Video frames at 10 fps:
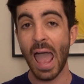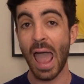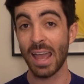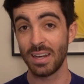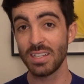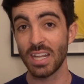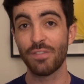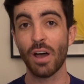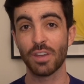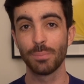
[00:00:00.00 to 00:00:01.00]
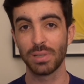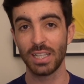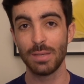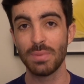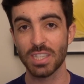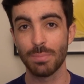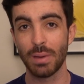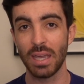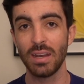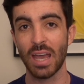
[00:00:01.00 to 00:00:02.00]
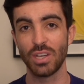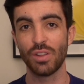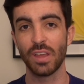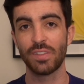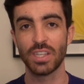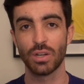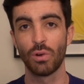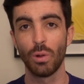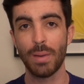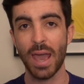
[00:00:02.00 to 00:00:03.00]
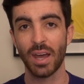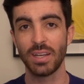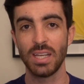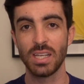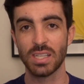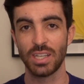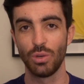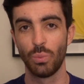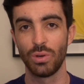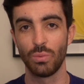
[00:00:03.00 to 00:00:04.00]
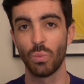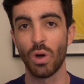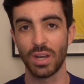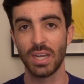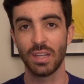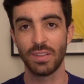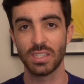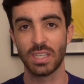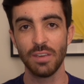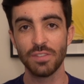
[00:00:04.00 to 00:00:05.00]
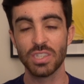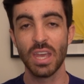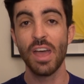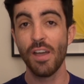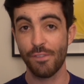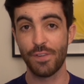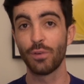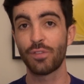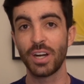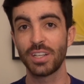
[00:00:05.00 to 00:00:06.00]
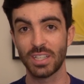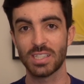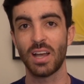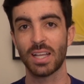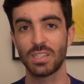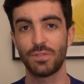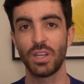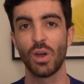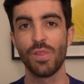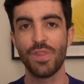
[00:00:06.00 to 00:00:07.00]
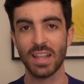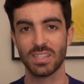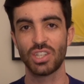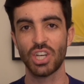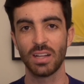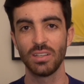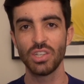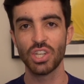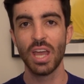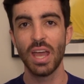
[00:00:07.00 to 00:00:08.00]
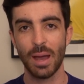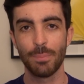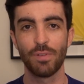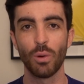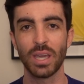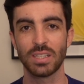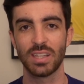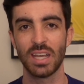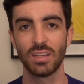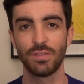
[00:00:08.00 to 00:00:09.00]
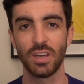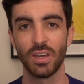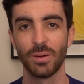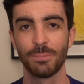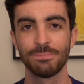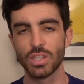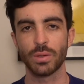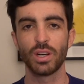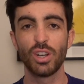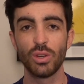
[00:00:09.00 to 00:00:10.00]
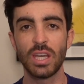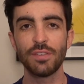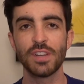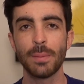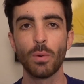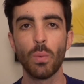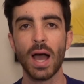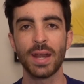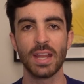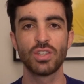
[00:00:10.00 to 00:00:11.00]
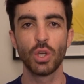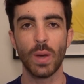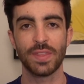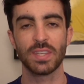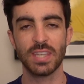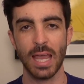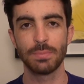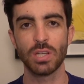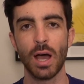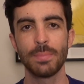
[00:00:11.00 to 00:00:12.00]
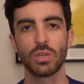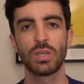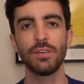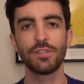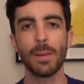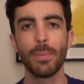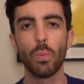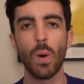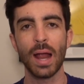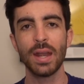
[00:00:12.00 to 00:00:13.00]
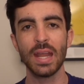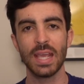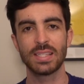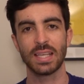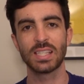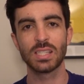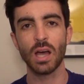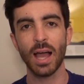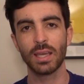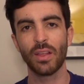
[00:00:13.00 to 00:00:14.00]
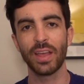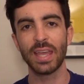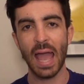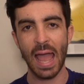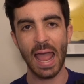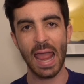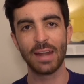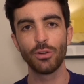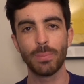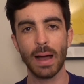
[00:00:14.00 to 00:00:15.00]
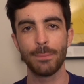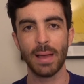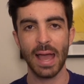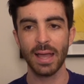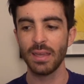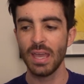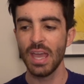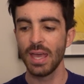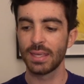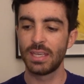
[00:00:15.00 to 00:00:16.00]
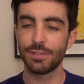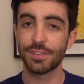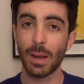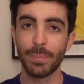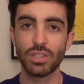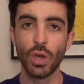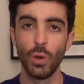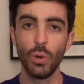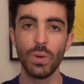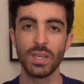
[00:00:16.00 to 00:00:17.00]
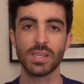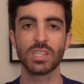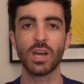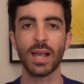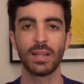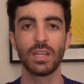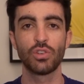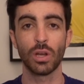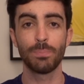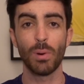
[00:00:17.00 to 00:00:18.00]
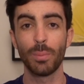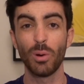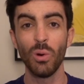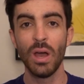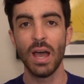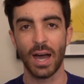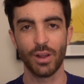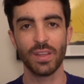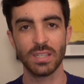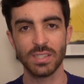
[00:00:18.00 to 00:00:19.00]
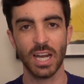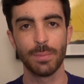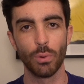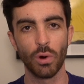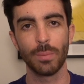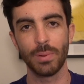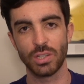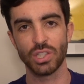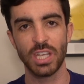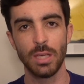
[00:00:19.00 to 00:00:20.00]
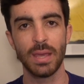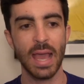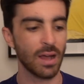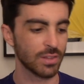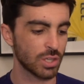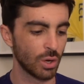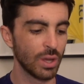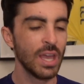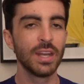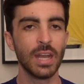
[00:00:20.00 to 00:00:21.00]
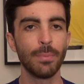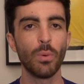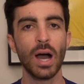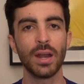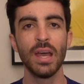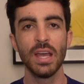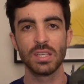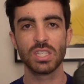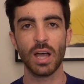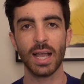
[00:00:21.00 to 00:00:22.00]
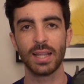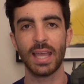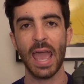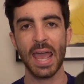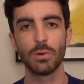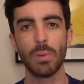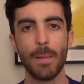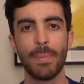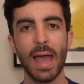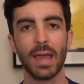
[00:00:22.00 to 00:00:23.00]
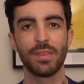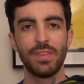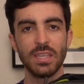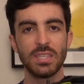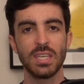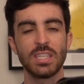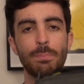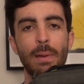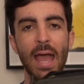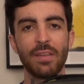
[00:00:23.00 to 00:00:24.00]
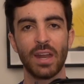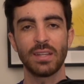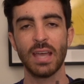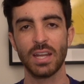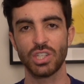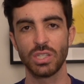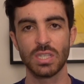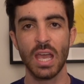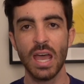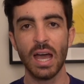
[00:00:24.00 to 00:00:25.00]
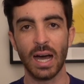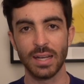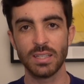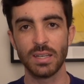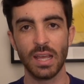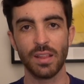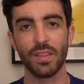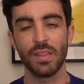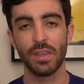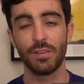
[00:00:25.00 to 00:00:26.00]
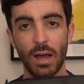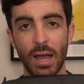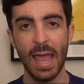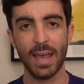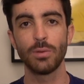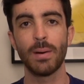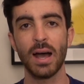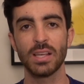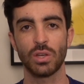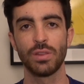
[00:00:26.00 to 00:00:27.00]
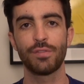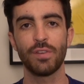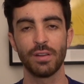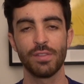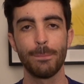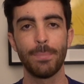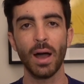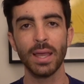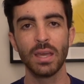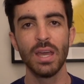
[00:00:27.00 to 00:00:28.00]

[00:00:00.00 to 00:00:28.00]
And if I've completely missed the beat and you think these are all bad ideas and you wouldn't want of these gifts, feel free to dislike this video. That's the challenge before we get to the end of the video. So I'm going to do gift number 1 and 2 at the same time. So gift number 1 is a cycling handlebar bag. Gift number 2 is a cycling drink bottle. I know that sounds kind of boring, but just hear me out. So number 1, cycling handlebar bag. This is a bag that attaches underneath the handlebars on the front of the bike.